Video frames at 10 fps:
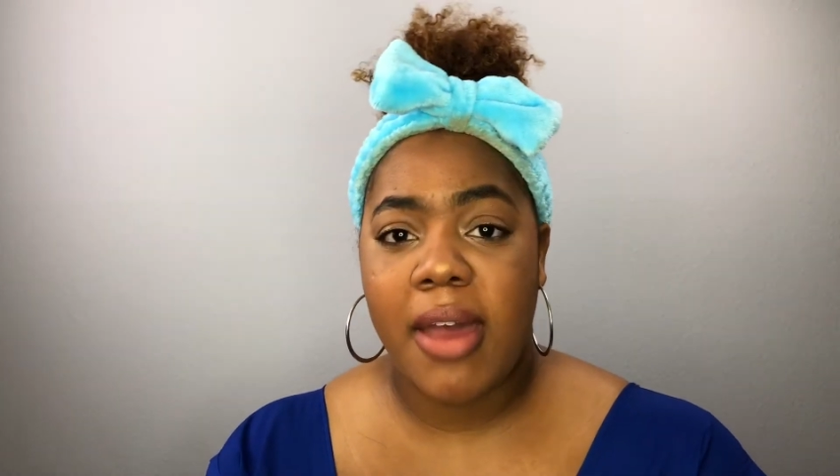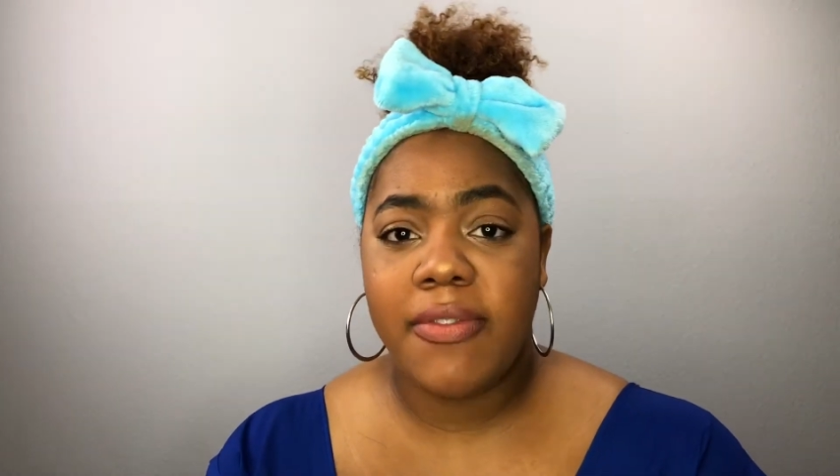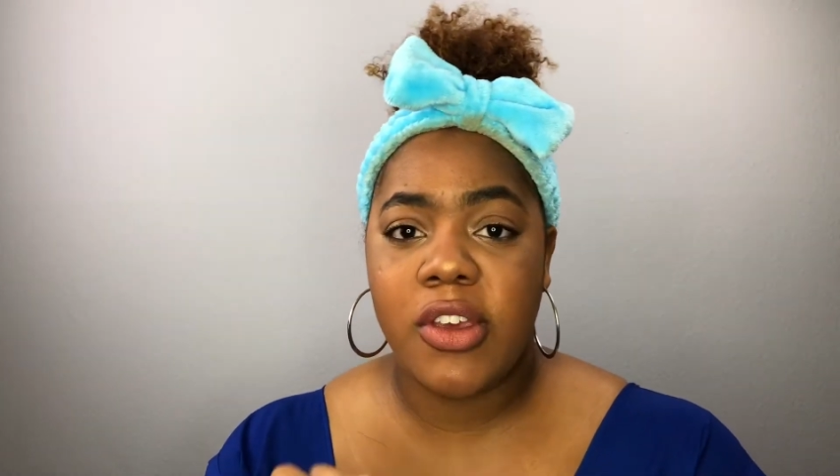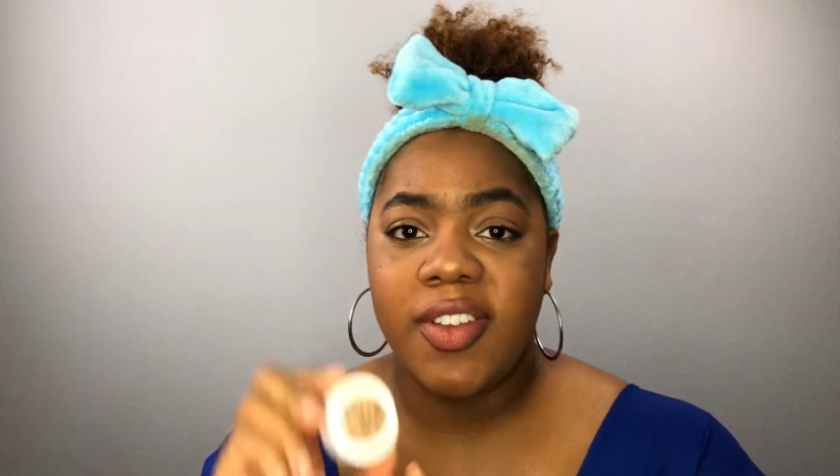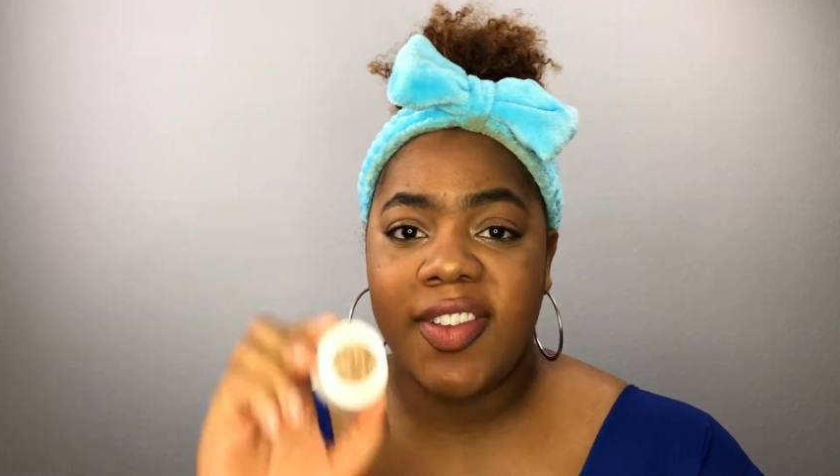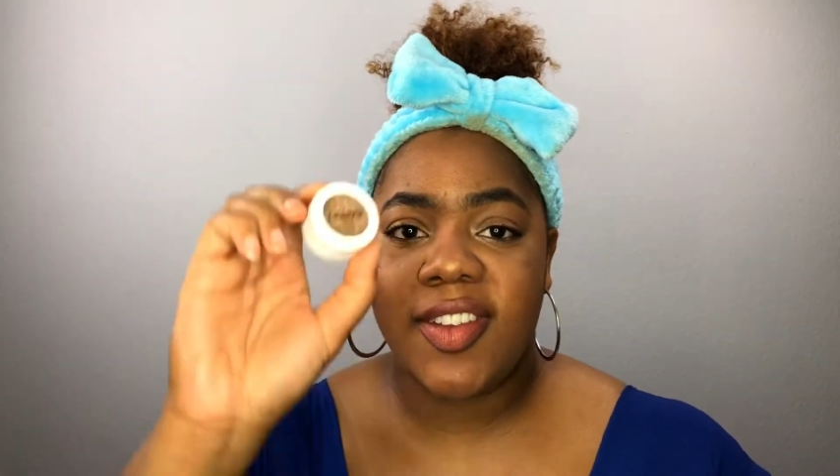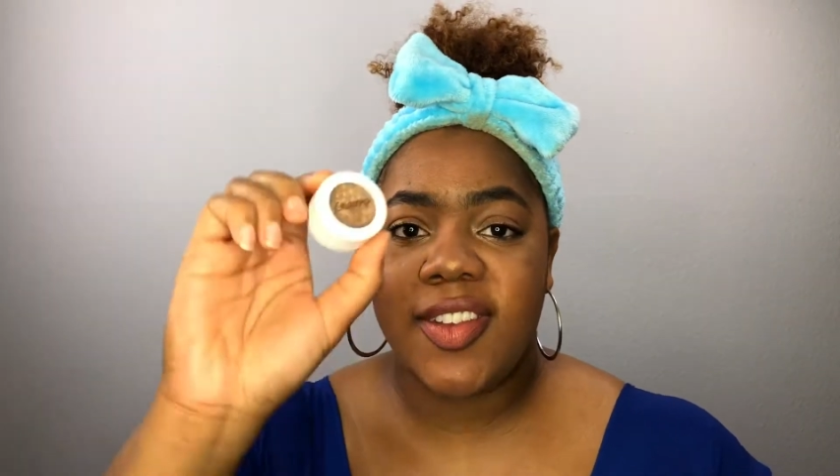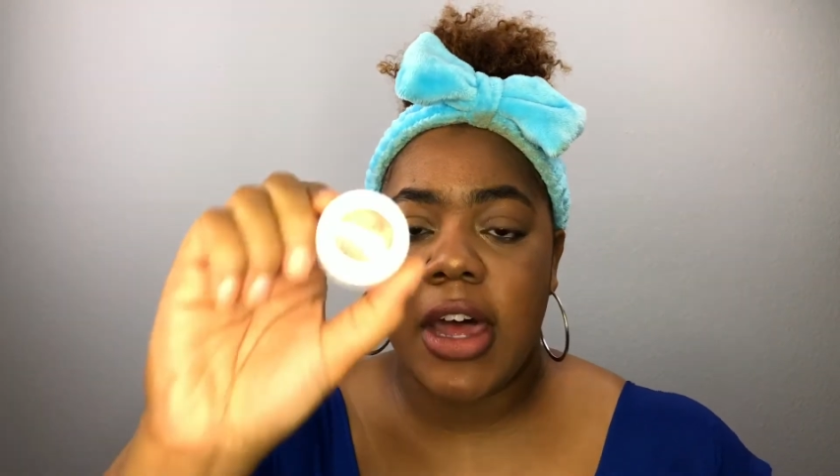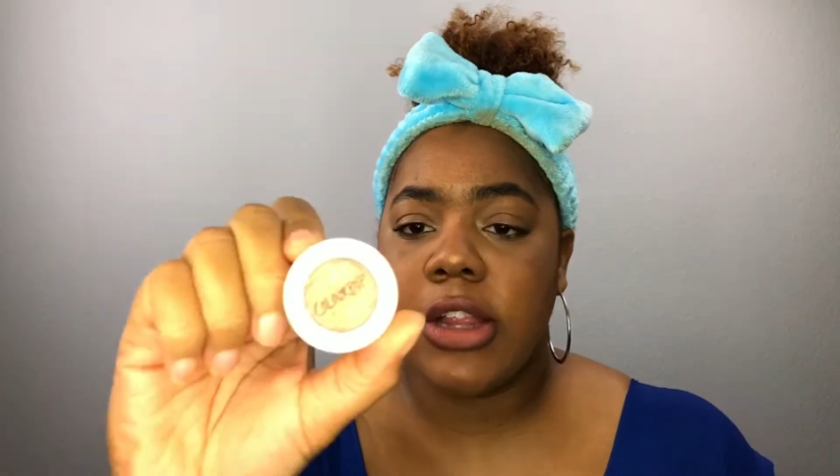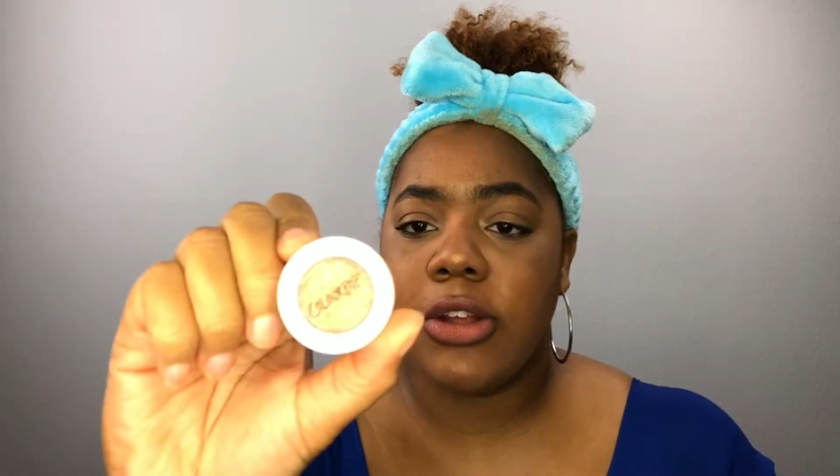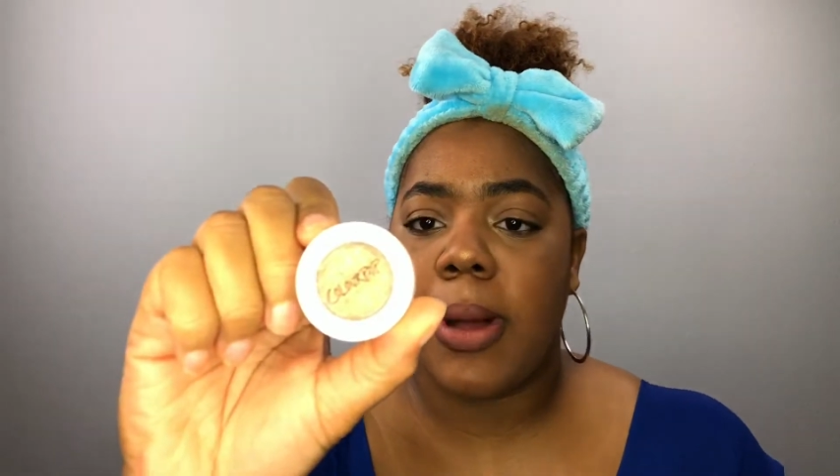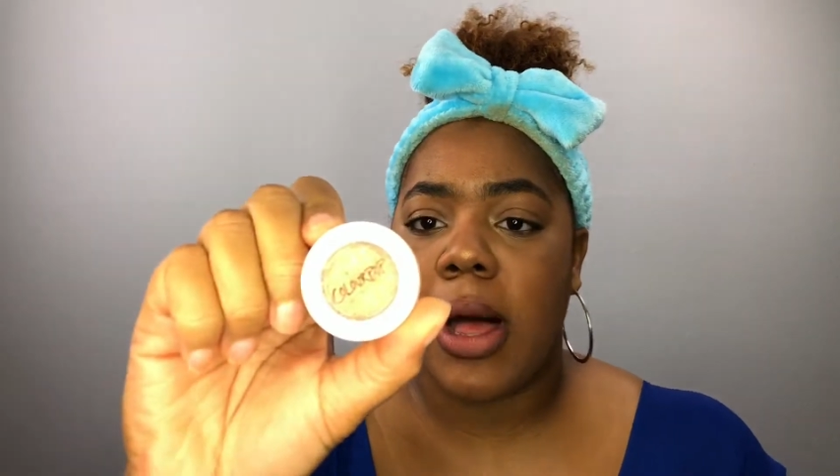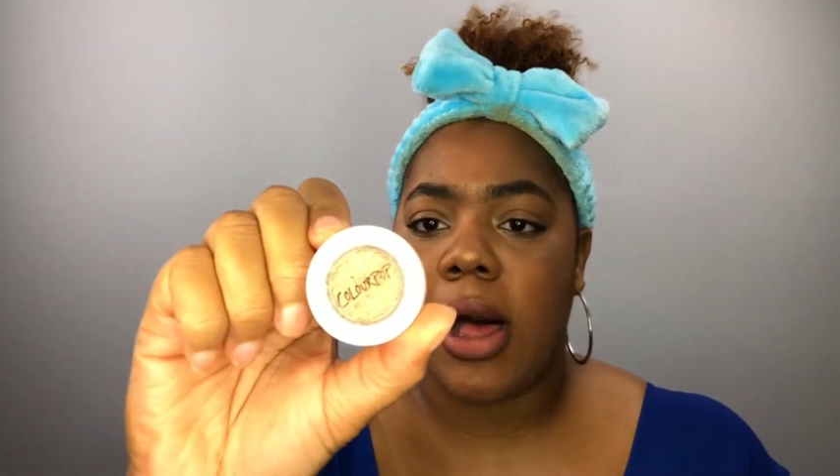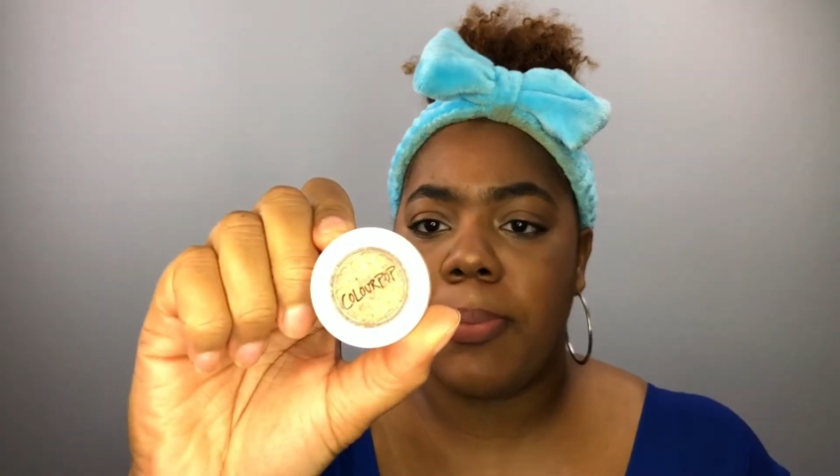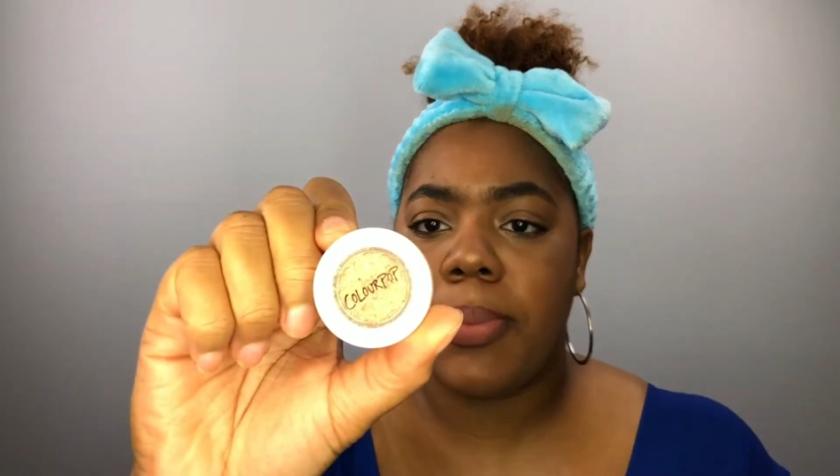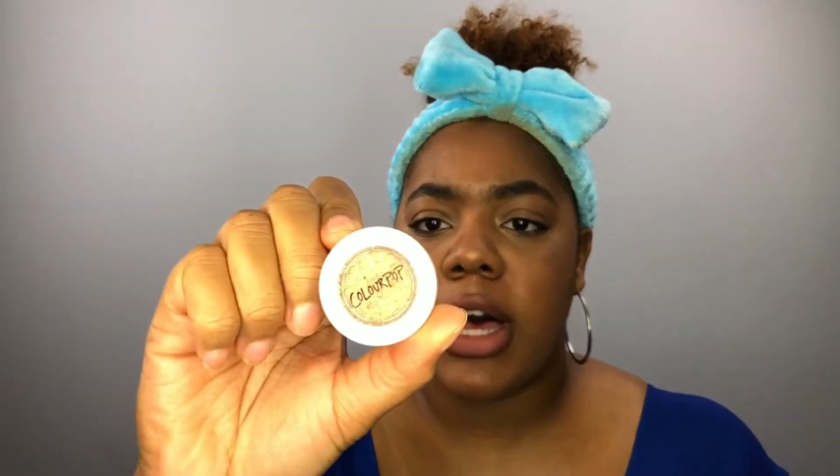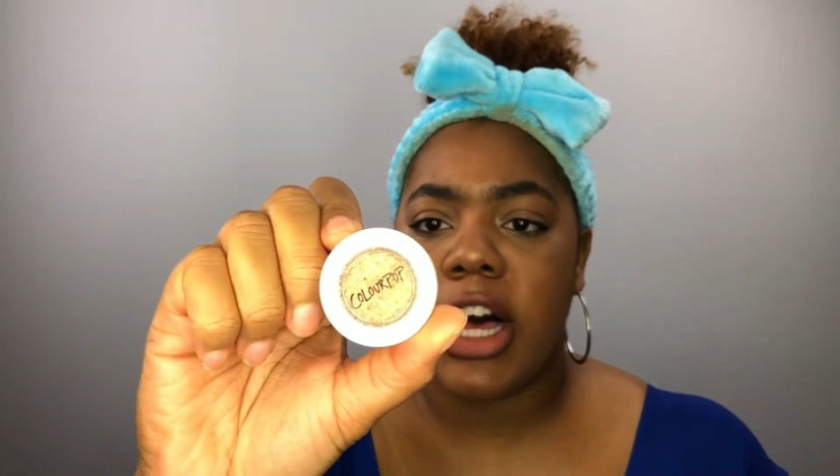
I've used this ColourPop,